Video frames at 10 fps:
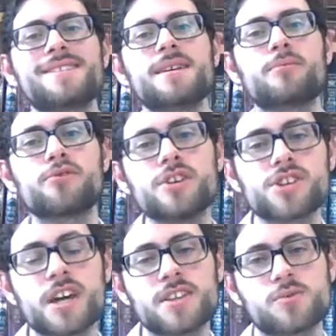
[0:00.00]
He
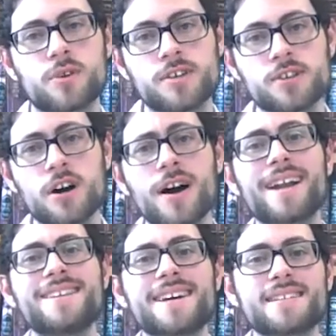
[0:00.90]
appreciates what he's got and
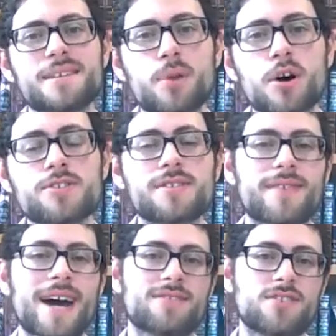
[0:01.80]
he takes a positive
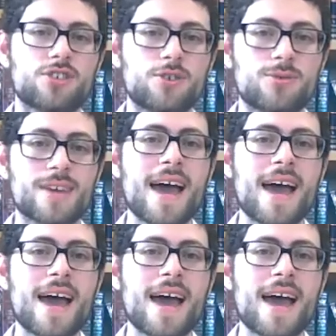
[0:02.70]
attitude,